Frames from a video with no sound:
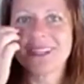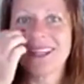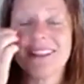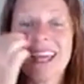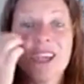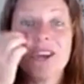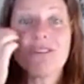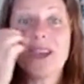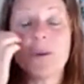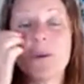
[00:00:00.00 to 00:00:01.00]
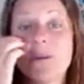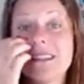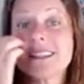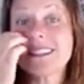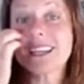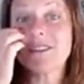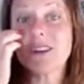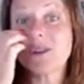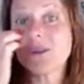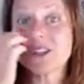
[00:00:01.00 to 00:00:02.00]
Thank you for helping me discover
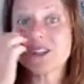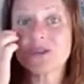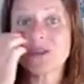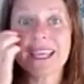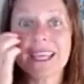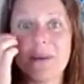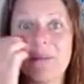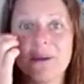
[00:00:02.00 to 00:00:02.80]
who I truly am.